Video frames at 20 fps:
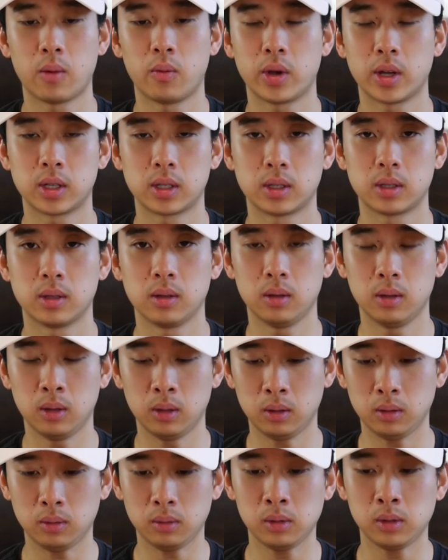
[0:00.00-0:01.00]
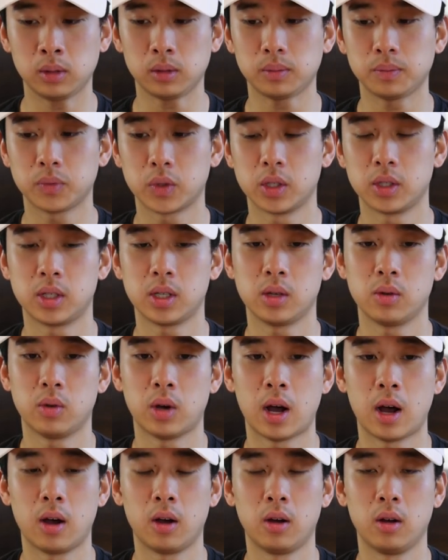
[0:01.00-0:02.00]
wait to see
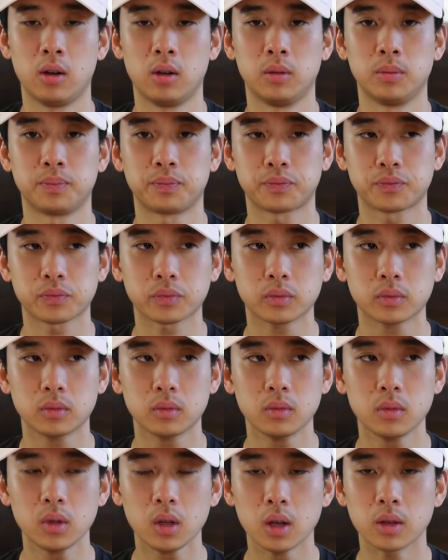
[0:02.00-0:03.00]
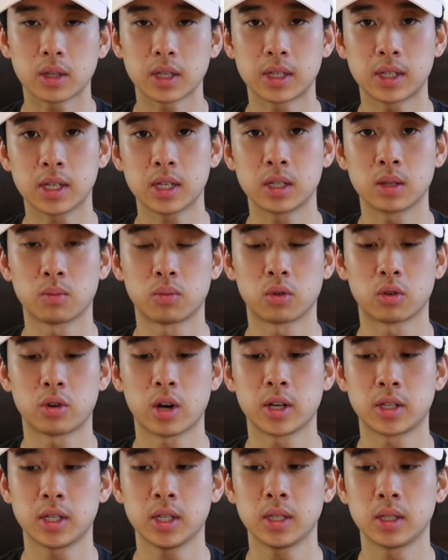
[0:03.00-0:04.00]
how this season
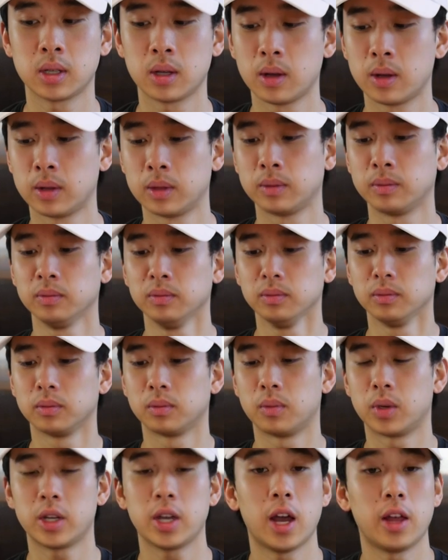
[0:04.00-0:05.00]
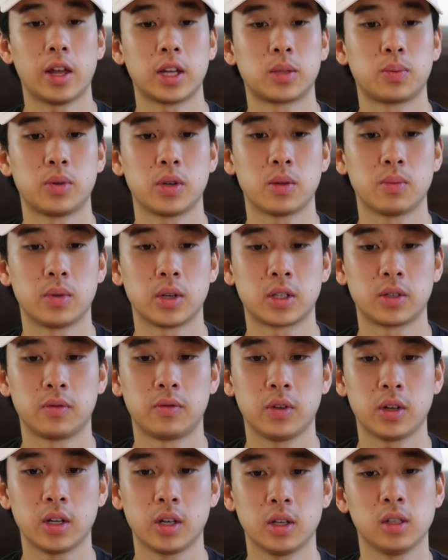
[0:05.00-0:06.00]
progresses. But yeah, that's pretty much the
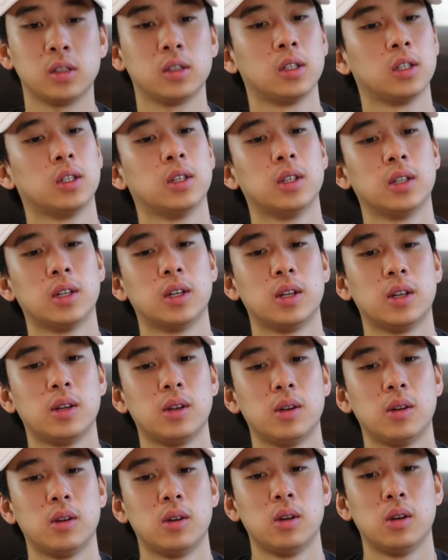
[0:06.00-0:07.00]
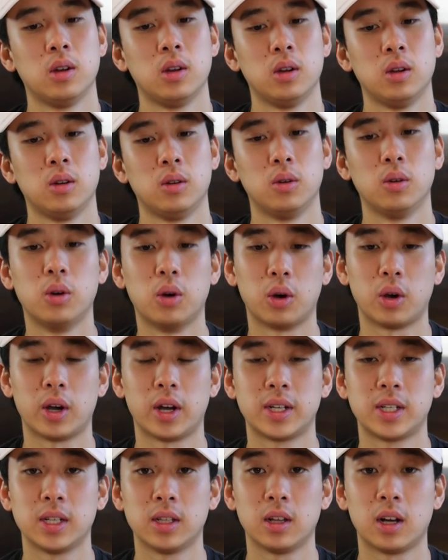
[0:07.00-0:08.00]
video. Oh,
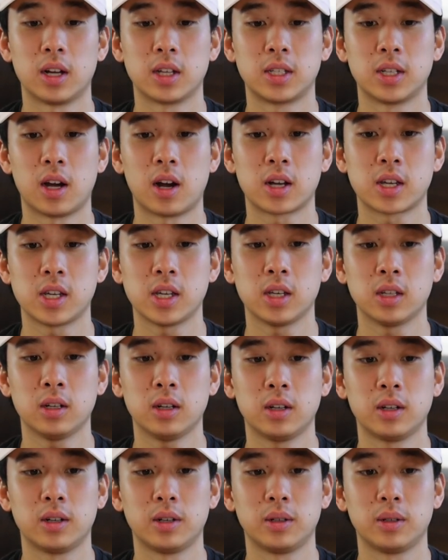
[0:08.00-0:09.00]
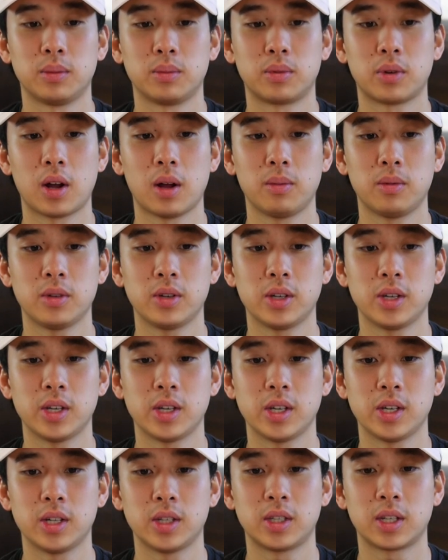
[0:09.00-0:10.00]
I did a lot of talking.
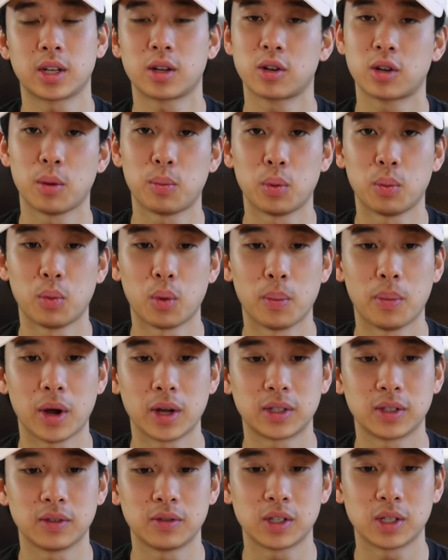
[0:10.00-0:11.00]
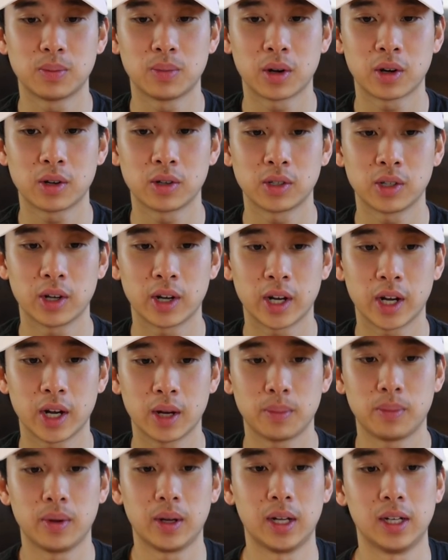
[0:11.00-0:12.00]
Probably take a couple more bites of these burgers out
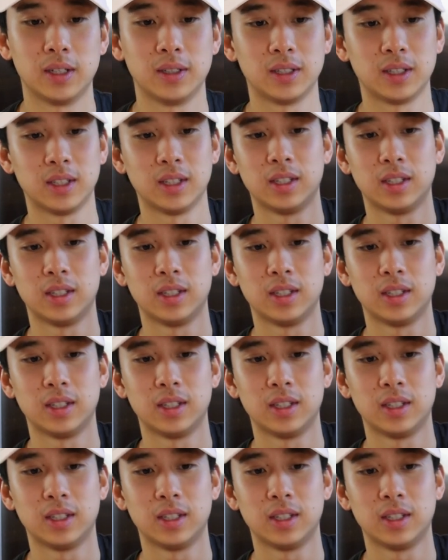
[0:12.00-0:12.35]
here, but